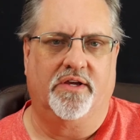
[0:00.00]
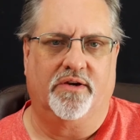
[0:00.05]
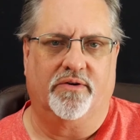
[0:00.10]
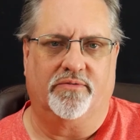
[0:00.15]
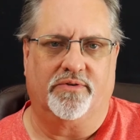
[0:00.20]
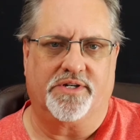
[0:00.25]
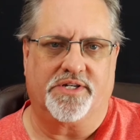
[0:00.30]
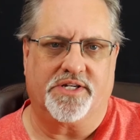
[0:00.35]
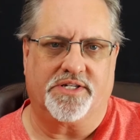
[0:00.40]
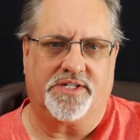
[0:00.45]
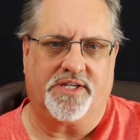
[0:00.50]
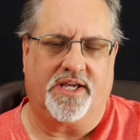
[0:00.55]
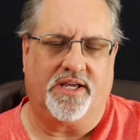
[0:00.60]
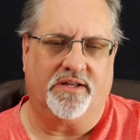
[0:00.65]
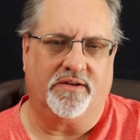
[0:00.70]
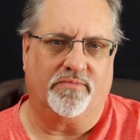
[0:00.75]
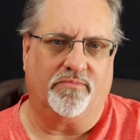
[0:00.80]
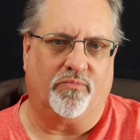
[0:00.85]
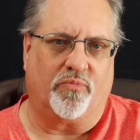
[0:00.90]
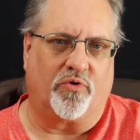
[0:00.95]
We're just
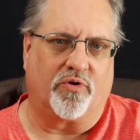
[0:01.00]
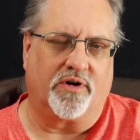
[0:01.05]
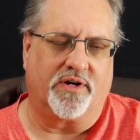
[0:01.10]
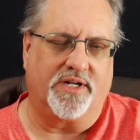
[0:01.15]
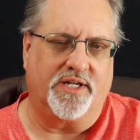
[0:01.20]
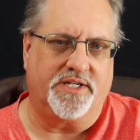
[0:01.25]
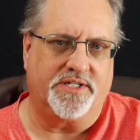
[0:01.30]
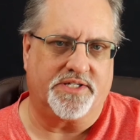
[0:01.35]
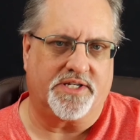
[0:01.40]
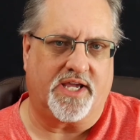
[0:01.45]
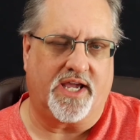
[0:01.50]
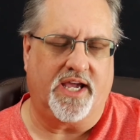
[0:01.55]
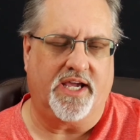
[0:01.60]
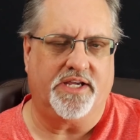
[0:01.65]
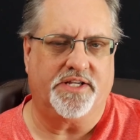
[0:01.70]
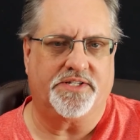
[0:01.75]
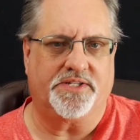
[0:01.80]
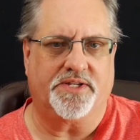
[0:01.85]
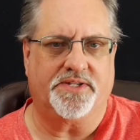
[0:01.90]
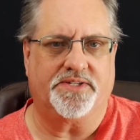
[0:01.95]
getting more of these
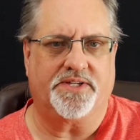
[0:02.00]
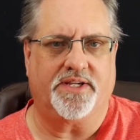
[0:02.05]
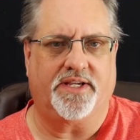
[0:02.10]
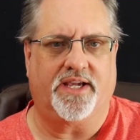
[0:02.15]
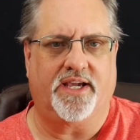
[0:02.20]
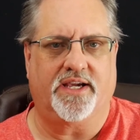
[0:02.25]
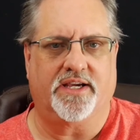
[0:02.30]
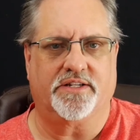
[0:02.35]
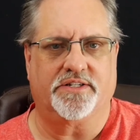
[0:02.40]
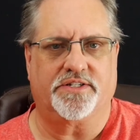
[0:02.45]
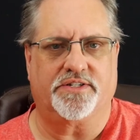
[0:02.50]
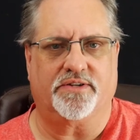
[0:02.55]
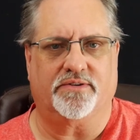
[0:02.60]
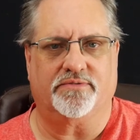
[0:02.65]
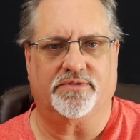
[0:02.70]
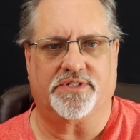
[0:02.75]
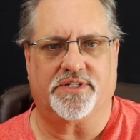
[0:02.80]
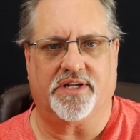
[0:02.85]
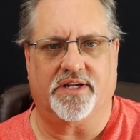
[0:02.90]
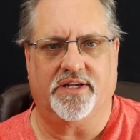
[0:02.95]
cases again. So
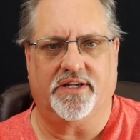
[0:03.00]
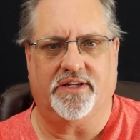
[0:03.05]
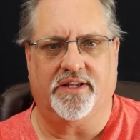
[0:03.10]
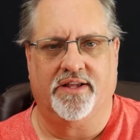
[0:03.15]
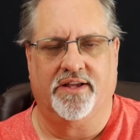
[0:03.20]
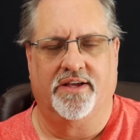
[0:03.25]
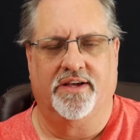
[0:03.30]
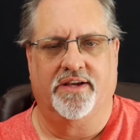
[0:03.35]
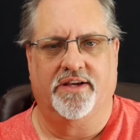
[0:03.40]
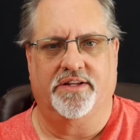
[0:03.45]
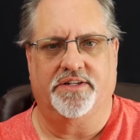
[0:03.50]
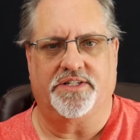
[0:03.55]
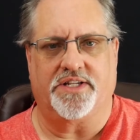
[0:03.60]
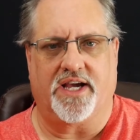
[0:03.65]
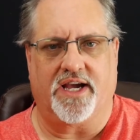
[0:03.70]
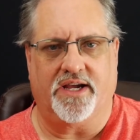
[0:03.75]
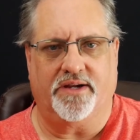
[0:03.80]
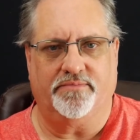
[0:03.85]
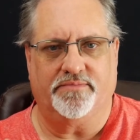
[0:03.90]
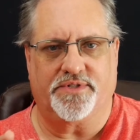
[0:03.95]
it's like
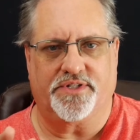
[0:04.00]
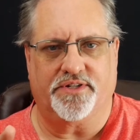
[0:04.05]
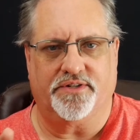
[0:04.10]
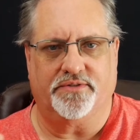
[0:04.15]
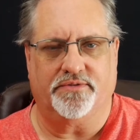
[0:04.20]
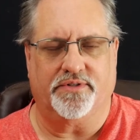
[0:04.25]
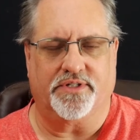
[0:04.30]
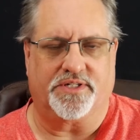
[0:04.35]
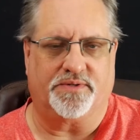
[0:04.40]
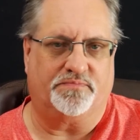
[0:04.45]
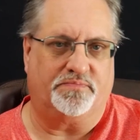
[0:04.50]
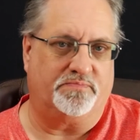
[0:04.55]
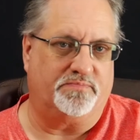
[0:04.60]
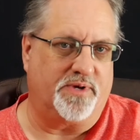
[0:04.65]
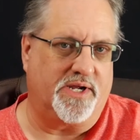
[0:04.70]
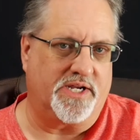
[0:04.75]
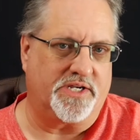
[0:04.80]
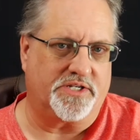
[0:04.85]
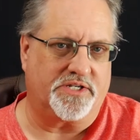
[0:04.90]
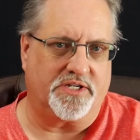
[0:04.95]
time to,
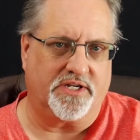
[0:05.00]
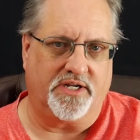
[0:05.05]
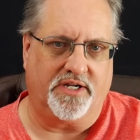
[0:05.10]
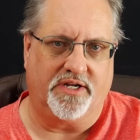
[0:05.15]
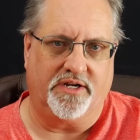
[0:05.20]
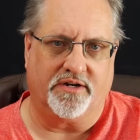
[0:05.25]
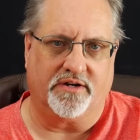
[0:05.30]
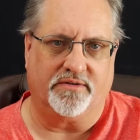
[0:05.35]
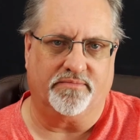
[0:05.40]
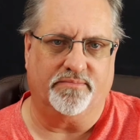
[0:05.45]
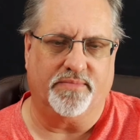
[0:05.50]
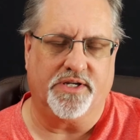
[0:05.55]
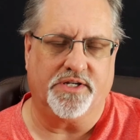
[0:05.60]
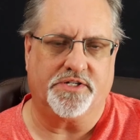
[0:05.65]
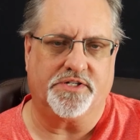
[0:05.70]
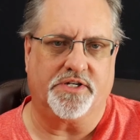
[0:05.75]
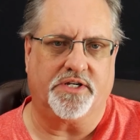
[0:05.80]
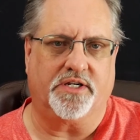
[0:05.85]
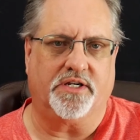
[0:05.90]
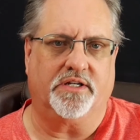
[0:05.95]
especially here in
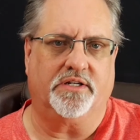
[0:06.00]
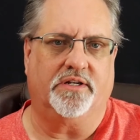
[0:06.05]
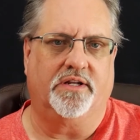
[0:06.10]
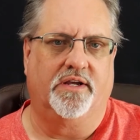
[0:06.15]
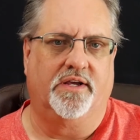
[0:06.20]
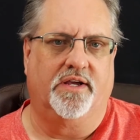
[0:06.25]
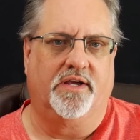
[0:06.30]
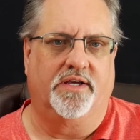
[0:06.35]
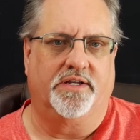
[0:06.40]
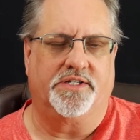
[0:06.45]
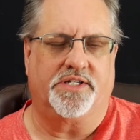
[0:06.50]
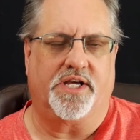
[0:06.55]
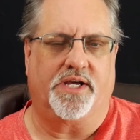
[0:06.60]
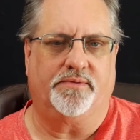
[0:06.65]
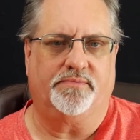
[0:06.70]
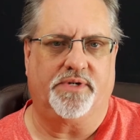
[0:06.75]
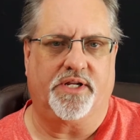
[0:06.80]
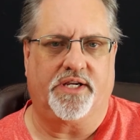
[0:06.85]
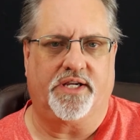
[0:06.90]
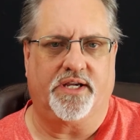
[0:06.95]
Michigan,
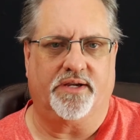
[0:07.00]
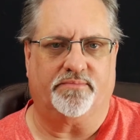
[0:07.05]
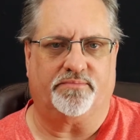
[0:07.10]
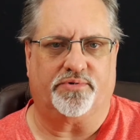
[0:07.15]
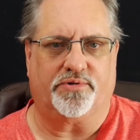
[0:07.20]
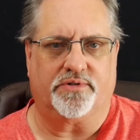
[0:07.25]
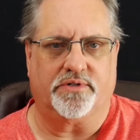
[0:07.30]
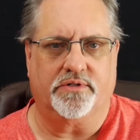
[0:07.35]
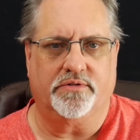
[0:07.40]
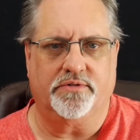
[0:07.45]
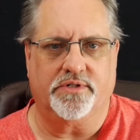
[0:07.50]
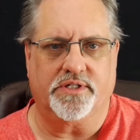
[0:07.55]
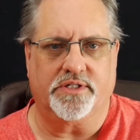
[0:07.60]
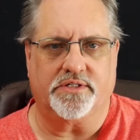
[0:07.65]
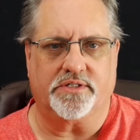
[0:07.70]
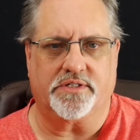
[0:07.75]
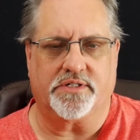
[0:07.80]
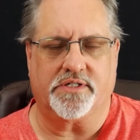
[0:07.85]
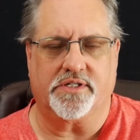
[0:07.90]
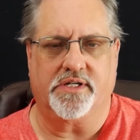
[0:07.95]
time to get
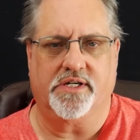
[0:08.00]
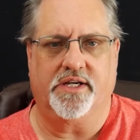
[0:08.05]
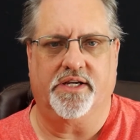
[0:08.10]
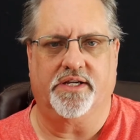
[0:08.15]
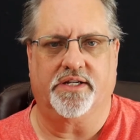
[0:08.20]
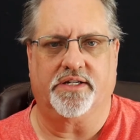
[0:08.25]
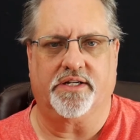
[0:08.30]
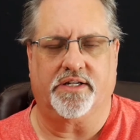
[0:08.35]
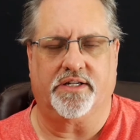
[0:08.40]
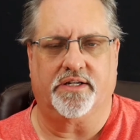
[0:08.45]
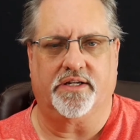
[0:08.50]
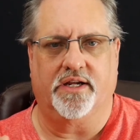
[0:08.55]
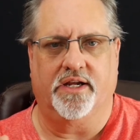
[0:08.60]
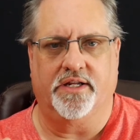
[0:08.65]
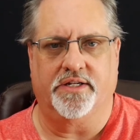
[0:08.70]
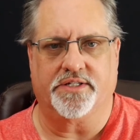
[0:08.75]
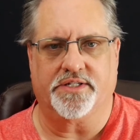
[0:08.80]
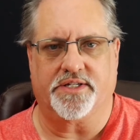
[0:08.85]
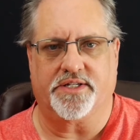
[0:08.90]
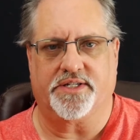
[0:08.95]
prudent and,
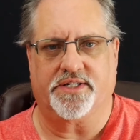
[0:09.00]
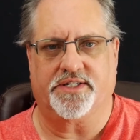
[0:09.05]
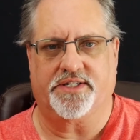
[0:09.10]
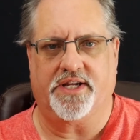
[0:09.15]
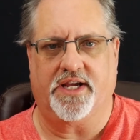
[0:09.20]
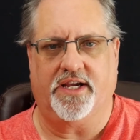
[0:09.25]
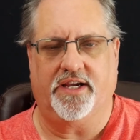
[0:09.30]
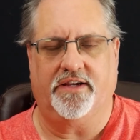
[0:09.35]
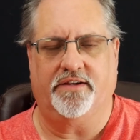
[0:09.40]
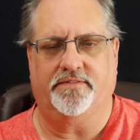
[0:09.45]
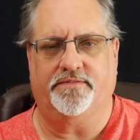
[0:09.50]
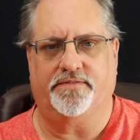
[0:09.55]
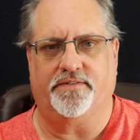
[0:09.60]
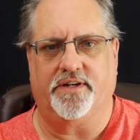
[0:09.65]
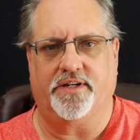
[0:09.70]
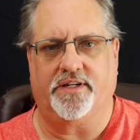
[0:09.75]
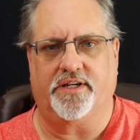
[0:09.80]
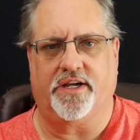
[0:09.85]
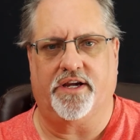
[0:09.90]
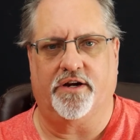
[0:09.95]
and safe
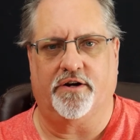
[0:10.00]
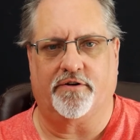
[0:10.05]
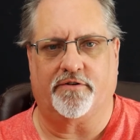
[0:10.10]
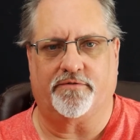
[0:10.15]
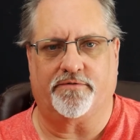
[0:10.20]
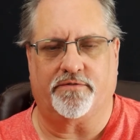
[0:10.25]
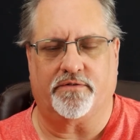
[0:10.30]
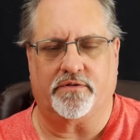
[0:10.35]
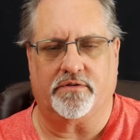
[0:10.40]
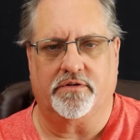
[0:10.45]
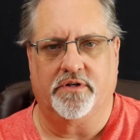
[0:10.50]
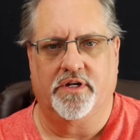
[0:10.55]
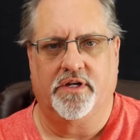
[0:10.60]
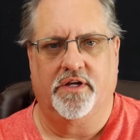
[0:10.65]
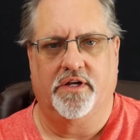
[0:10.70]
and careful.